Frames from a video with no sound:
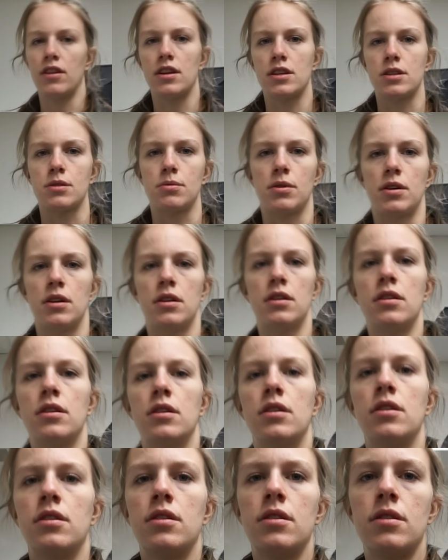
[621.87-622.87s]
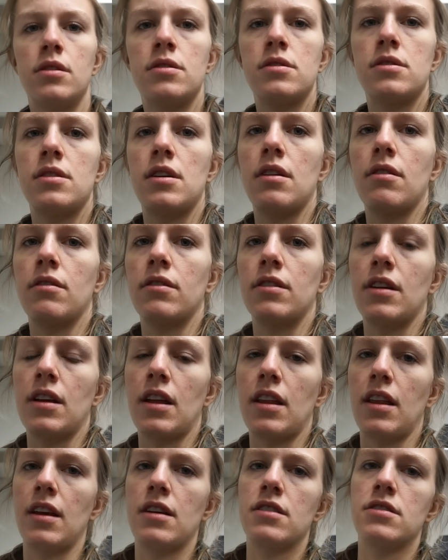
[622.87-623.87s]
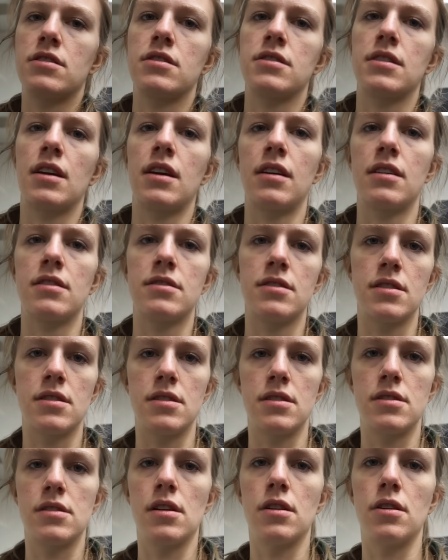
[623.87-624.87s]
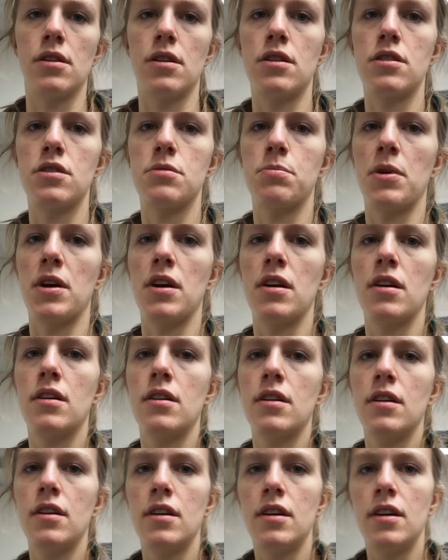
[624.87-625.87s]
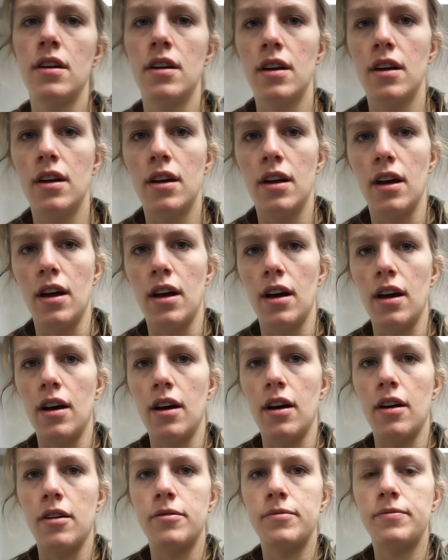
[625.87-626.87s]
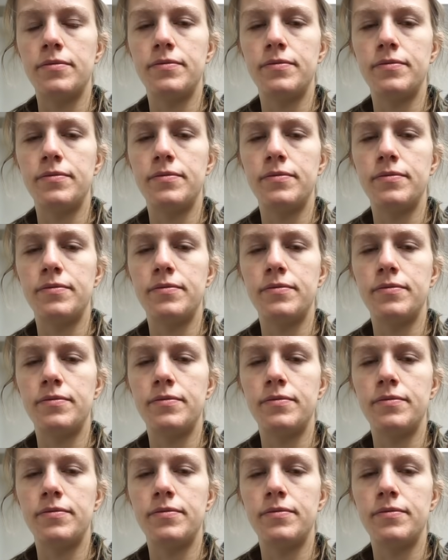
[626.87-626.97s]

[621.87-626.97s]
this one, see a lot of the answers like because this is a large but uh,